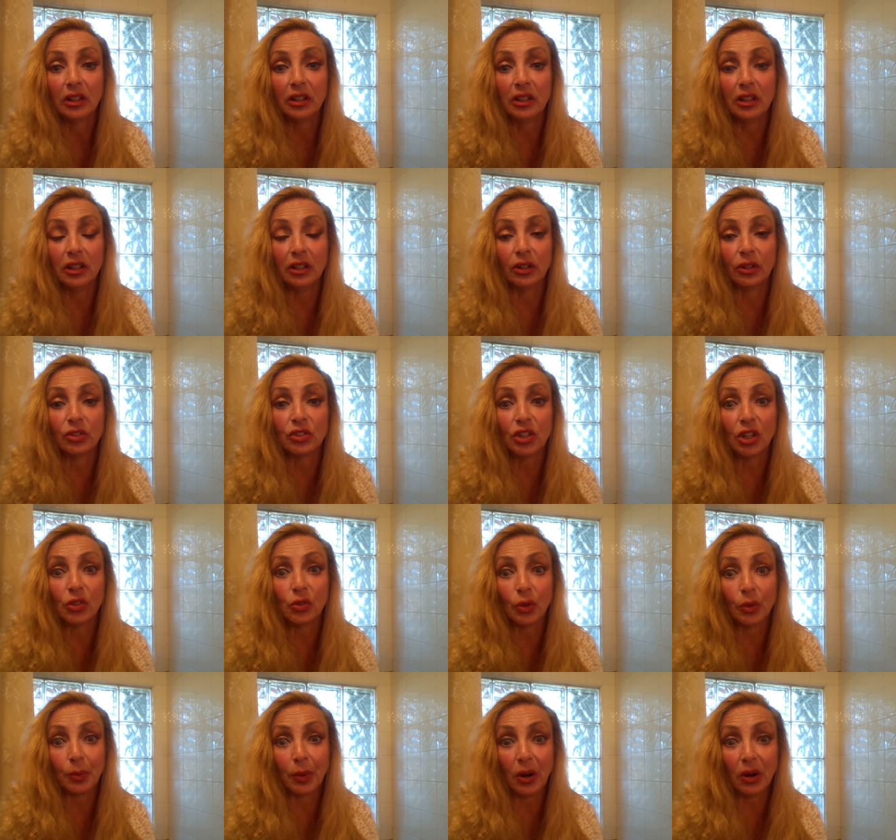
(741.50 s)
near
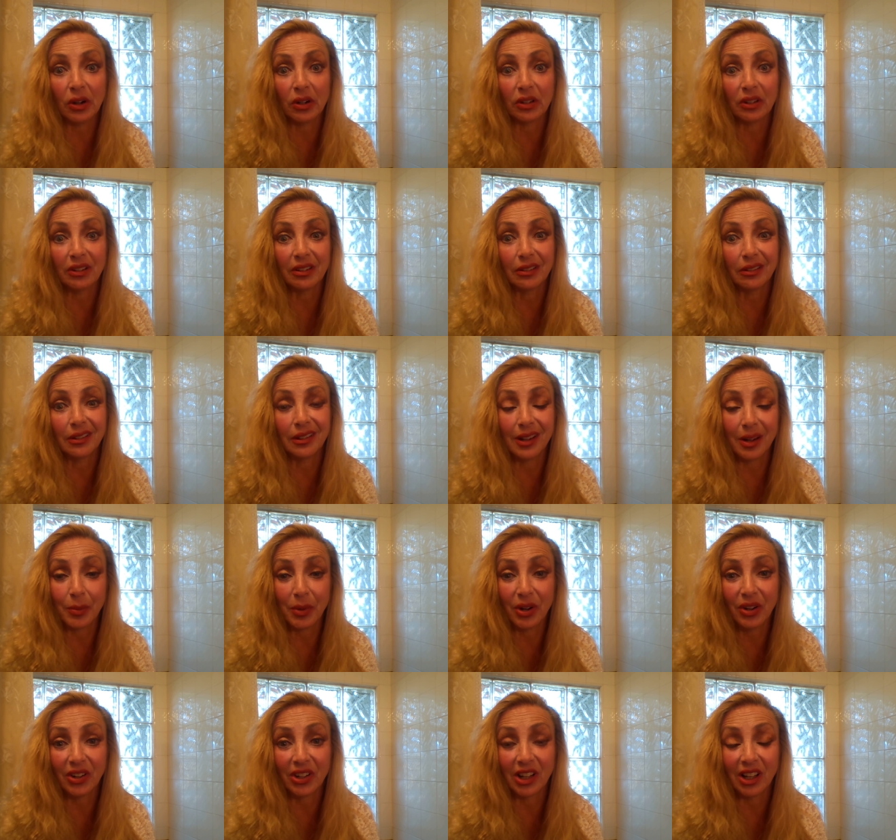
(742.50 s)
Central Park in
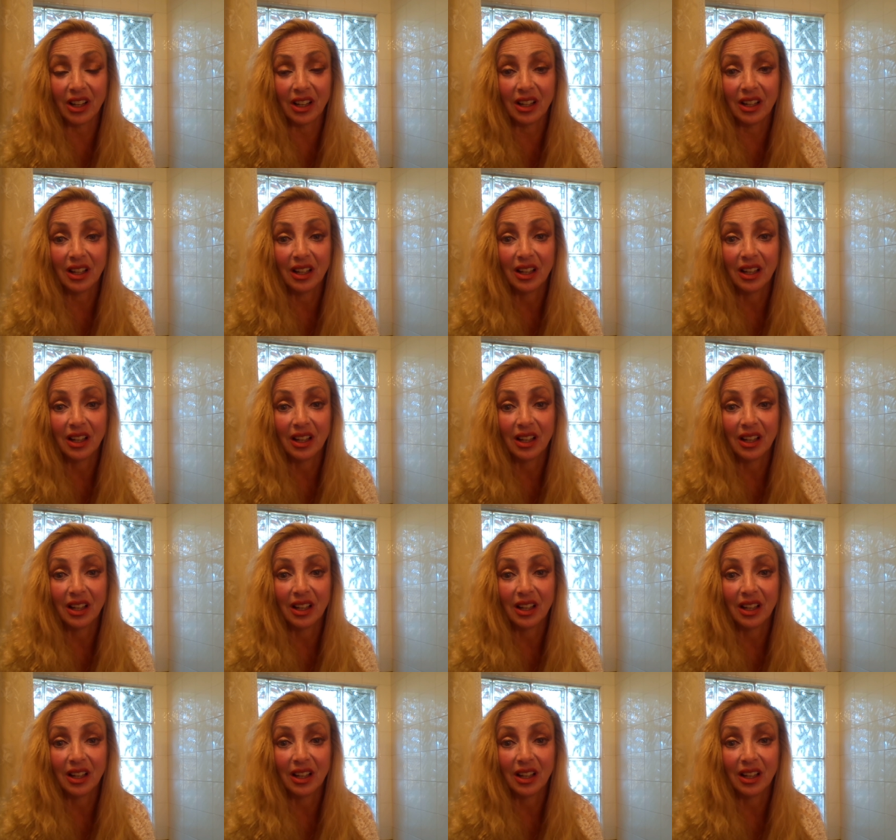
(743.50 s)
America.